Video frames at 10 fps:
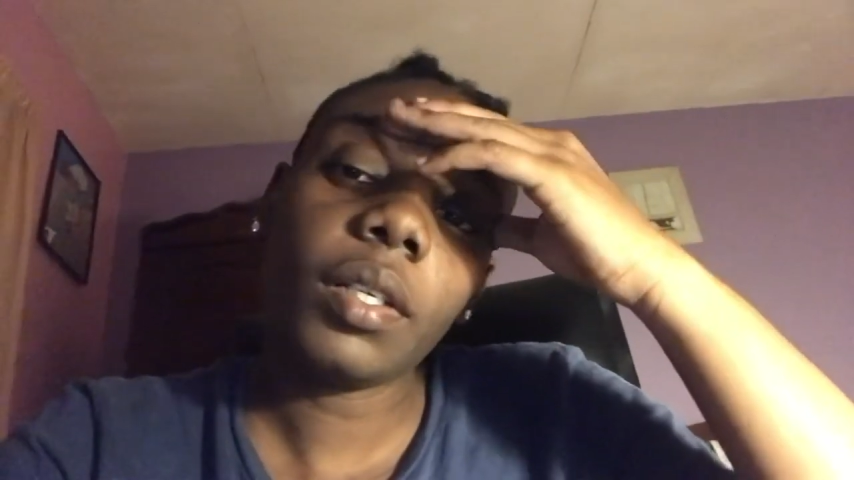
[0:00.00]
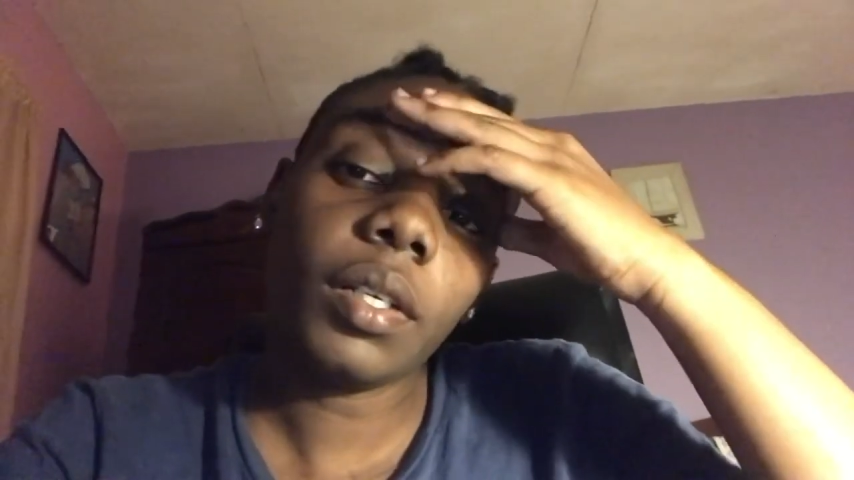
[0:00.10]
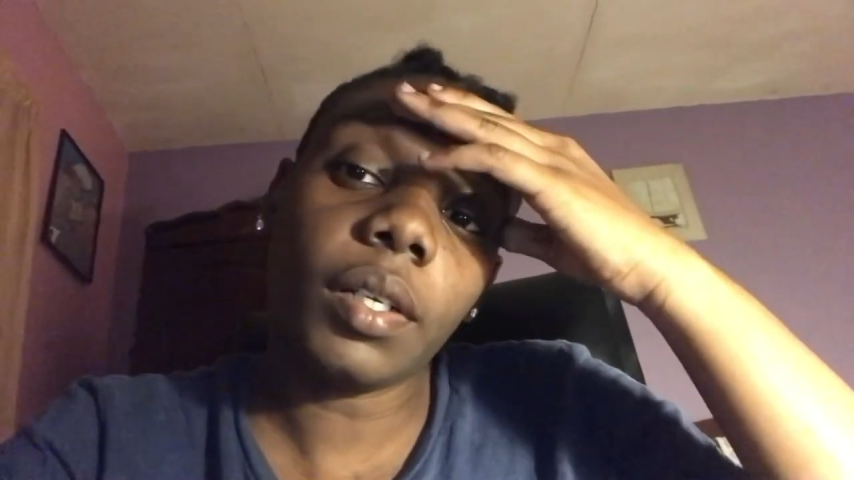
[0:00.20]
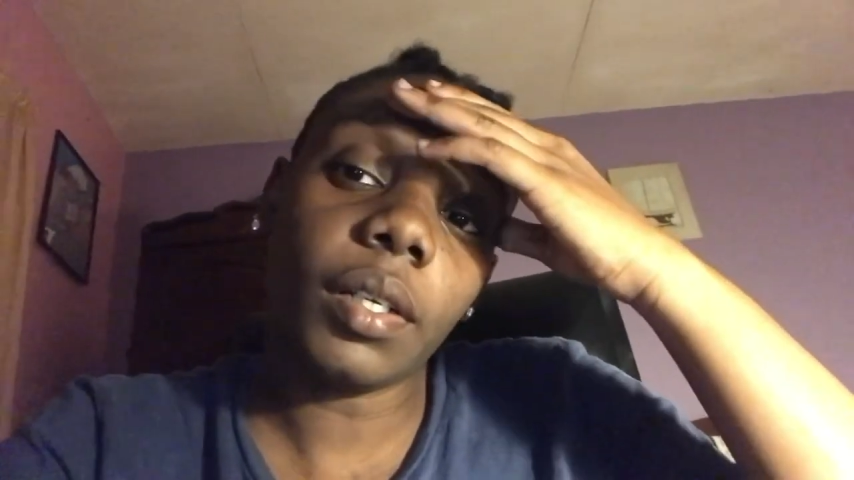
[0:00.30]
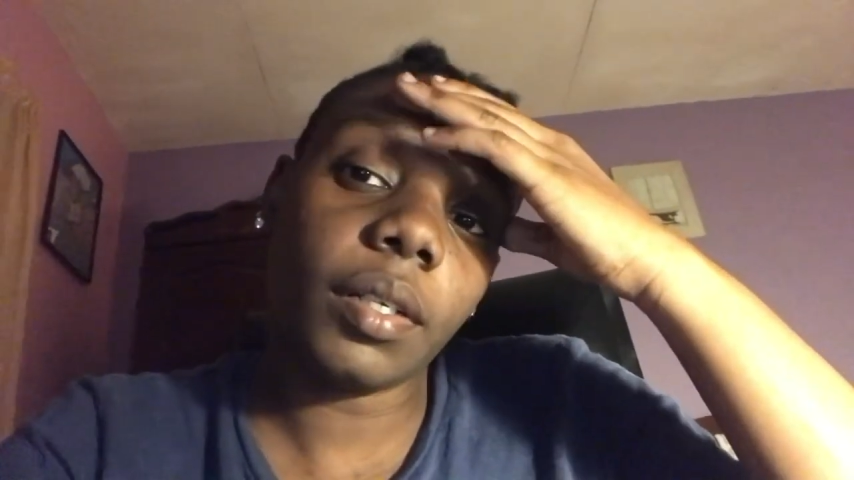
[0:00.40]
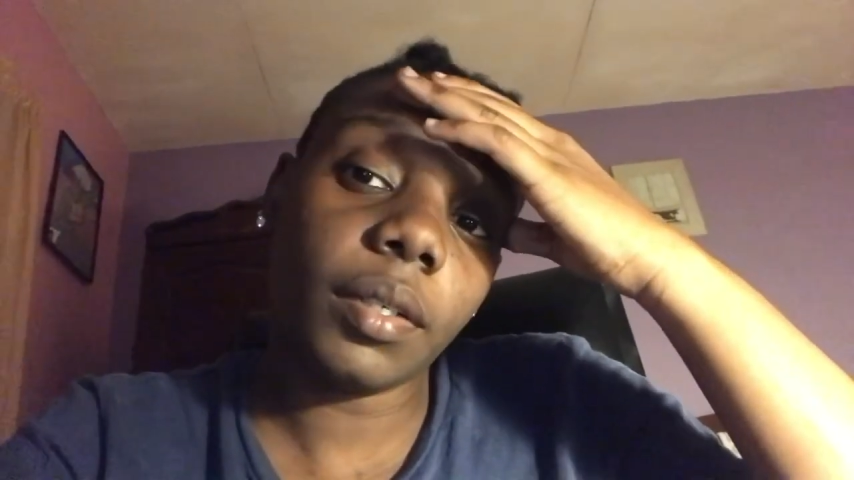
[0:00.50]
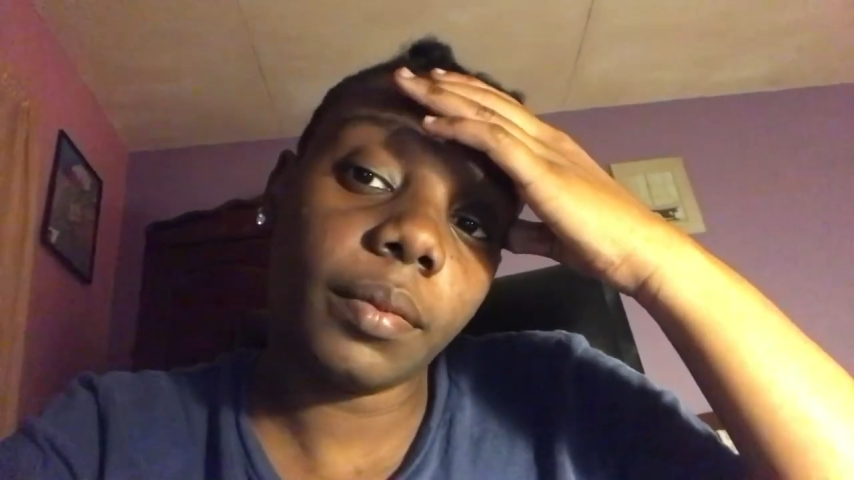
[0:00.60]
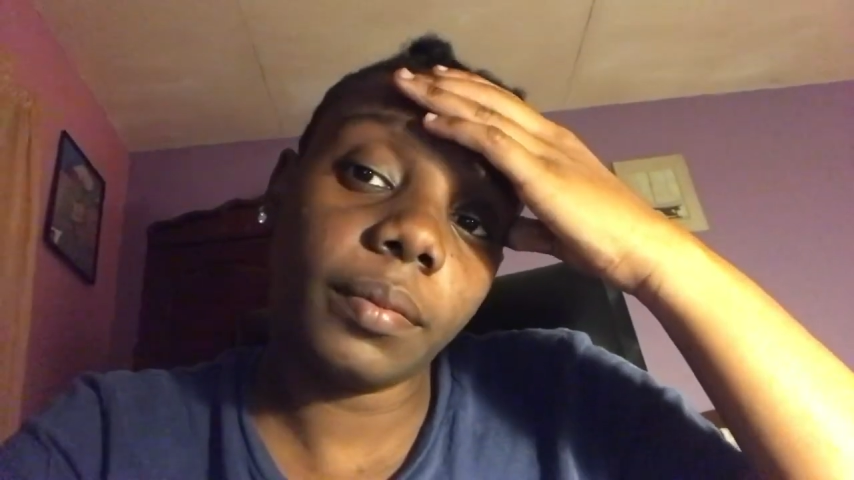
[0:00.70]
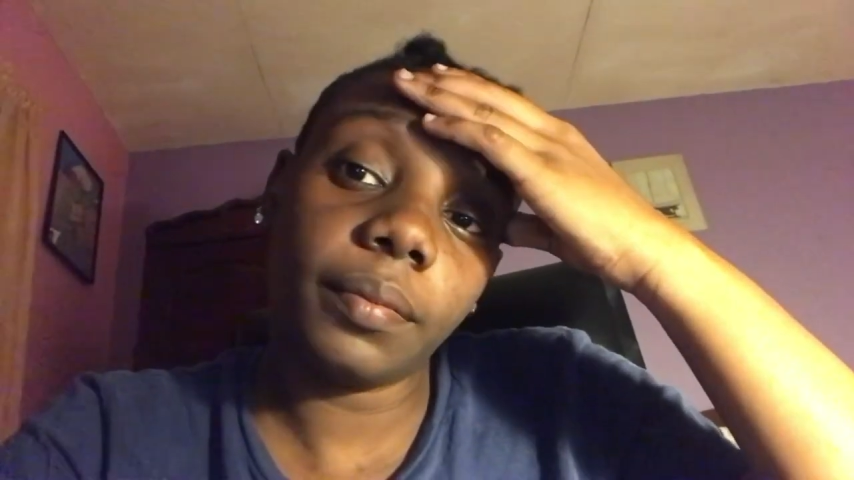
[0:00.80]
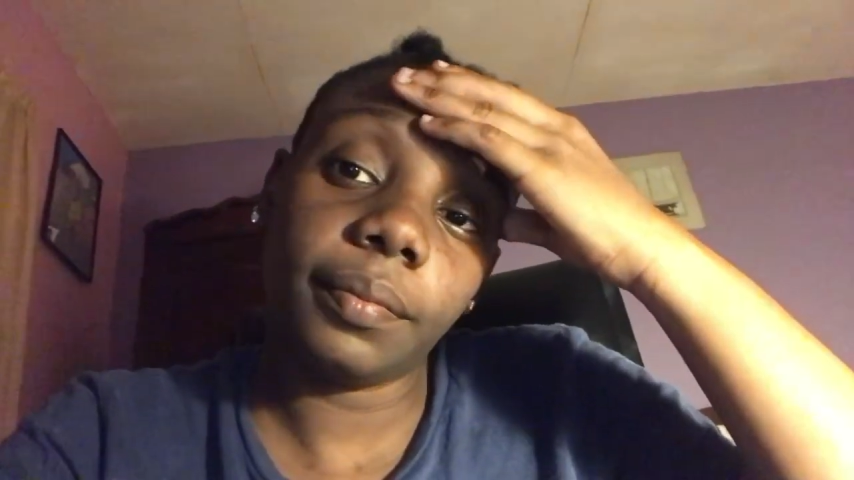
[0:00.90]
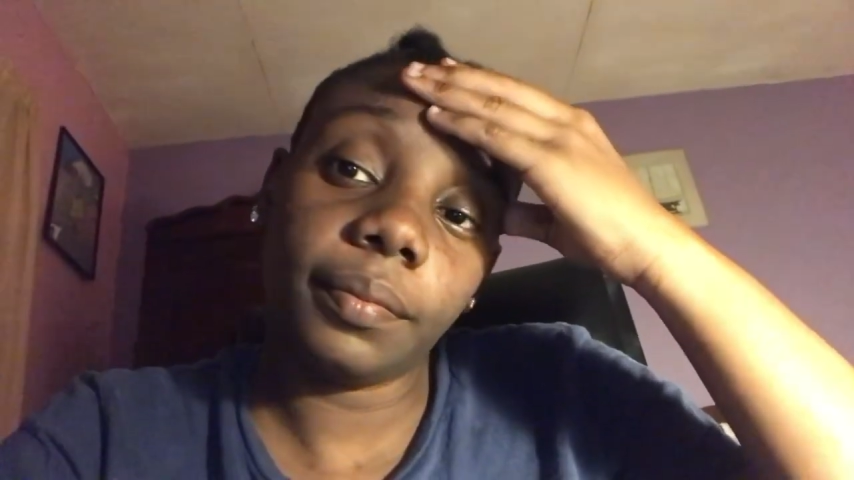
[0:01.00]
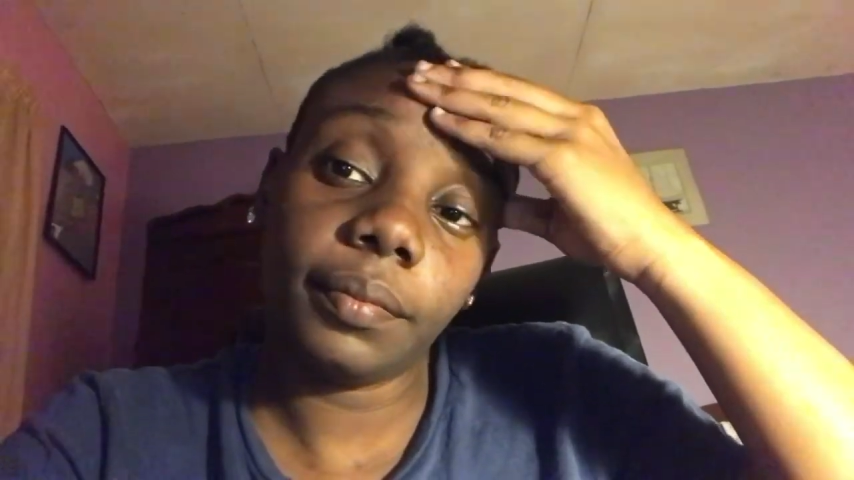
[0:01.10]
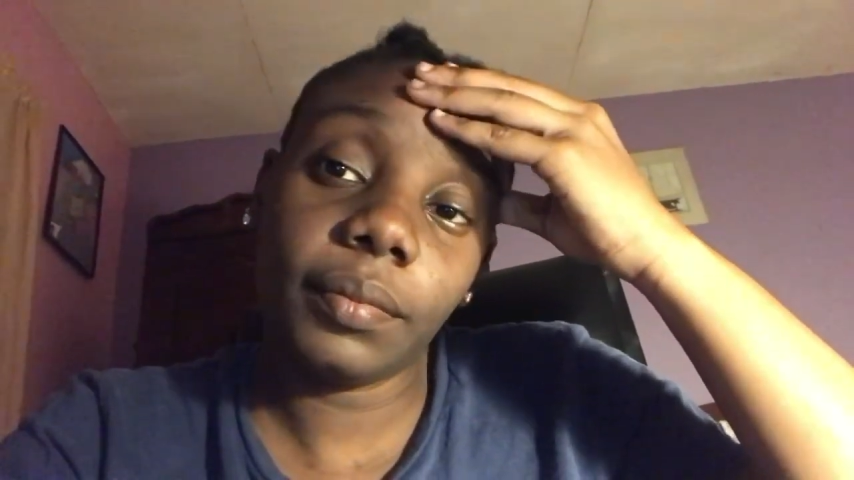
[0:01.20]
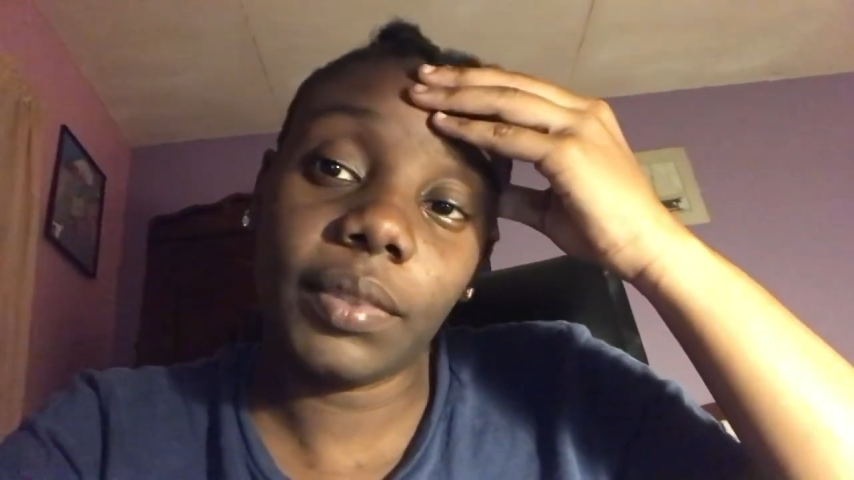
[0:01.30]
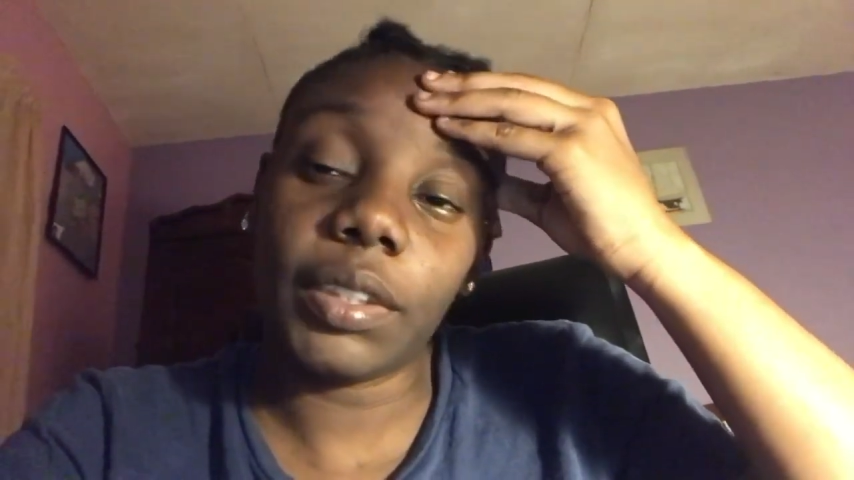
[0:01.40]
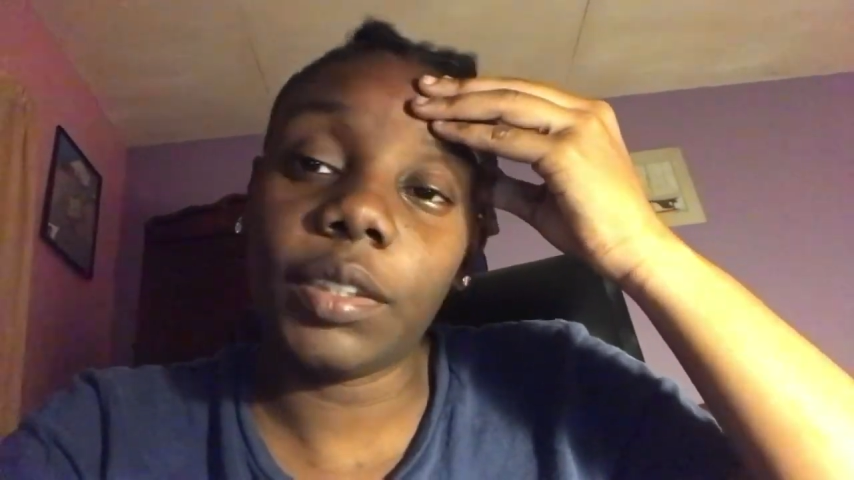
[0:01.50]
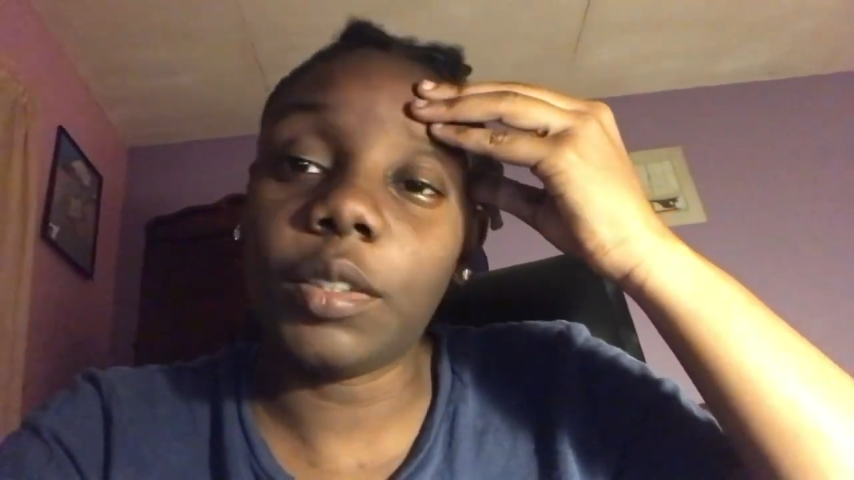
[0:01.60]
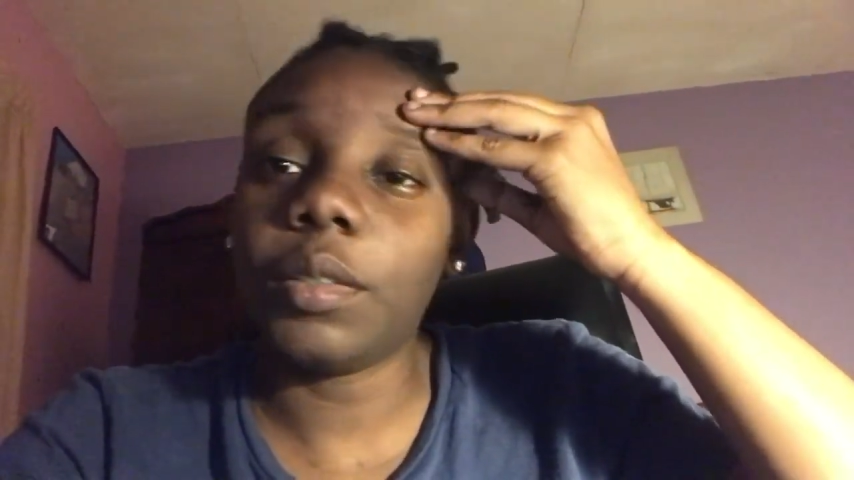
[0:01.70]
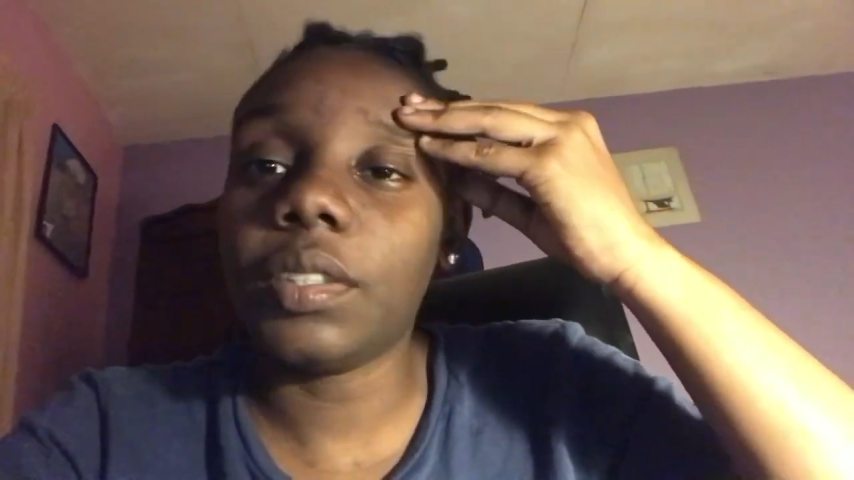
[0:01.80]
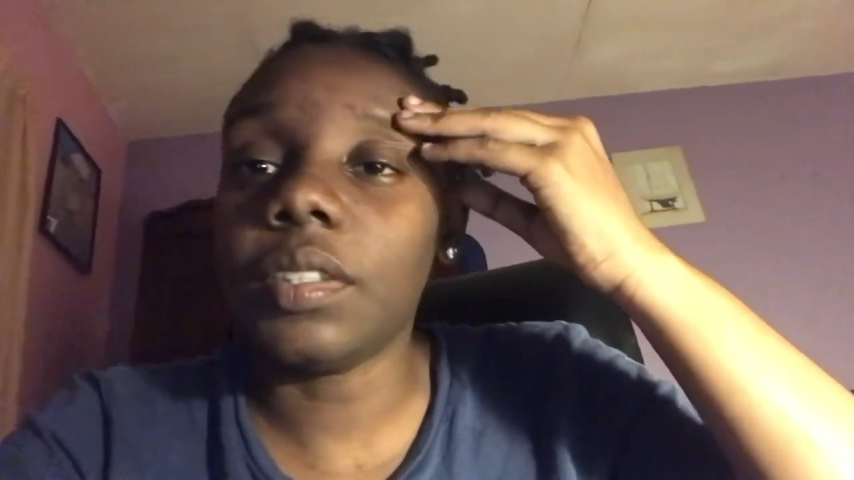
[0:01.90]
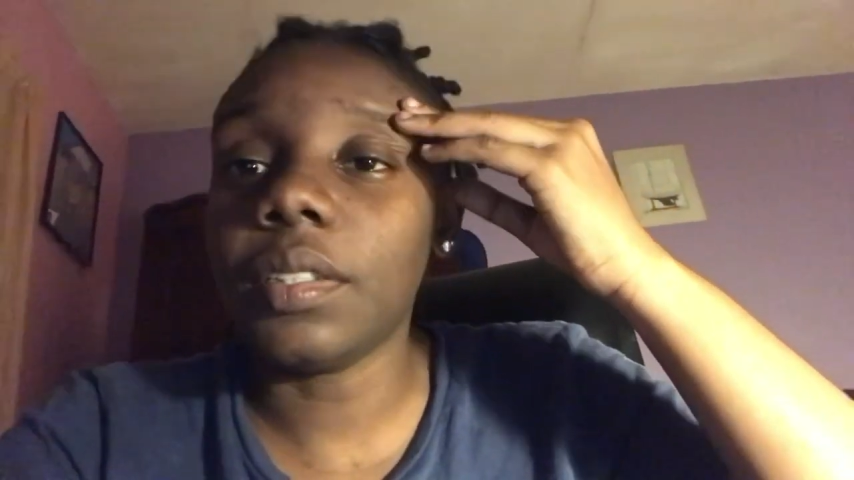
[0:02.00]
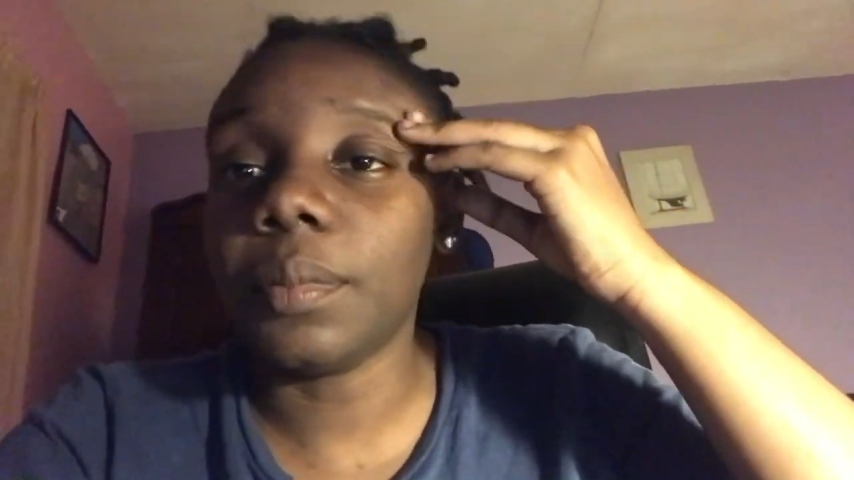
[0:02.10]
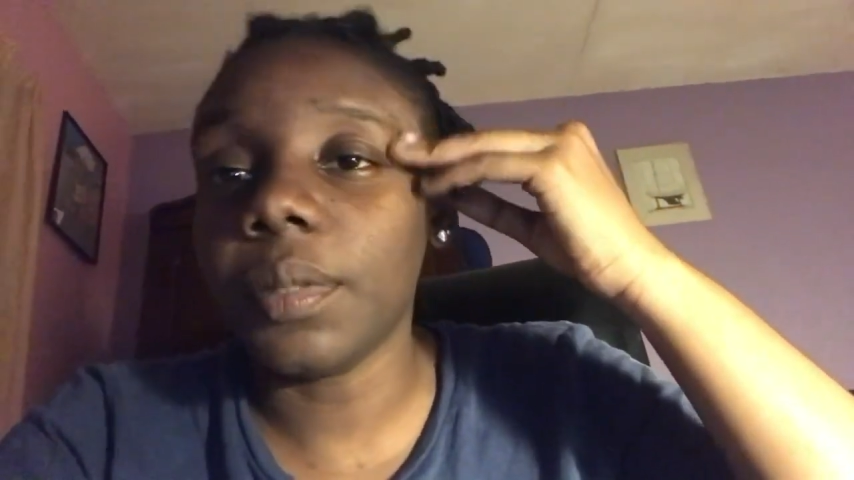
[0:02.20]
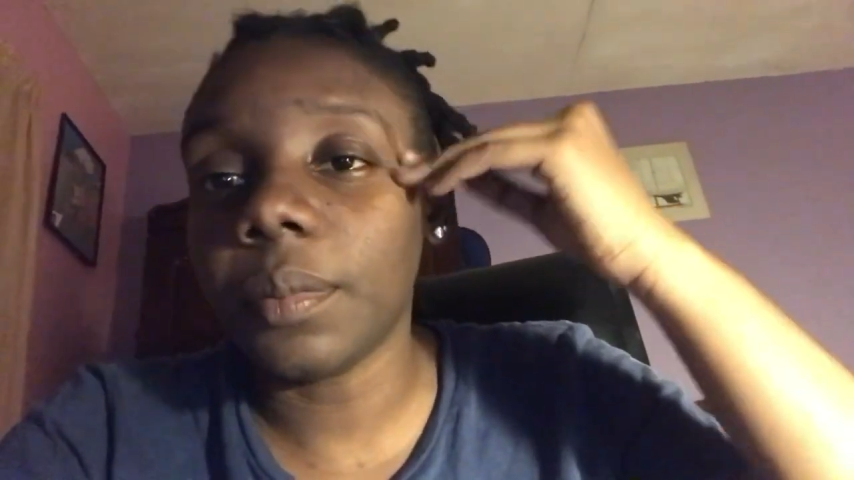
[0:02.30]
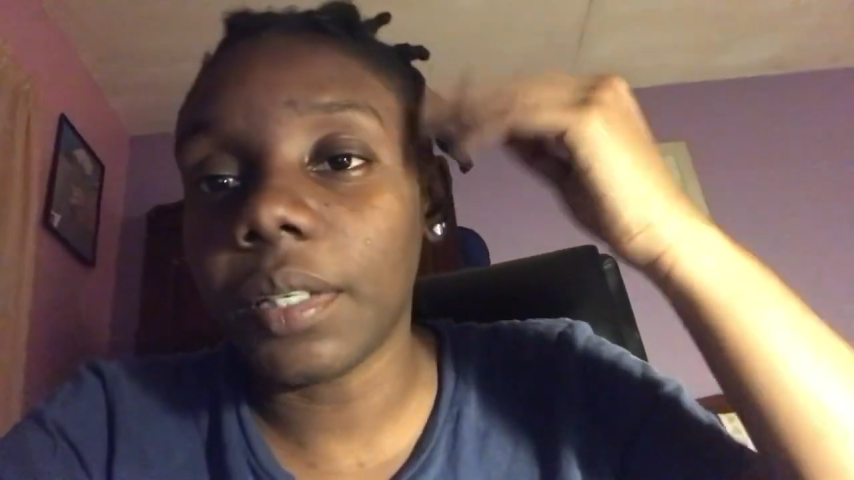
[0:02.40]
Hit up. I'm so sleepy,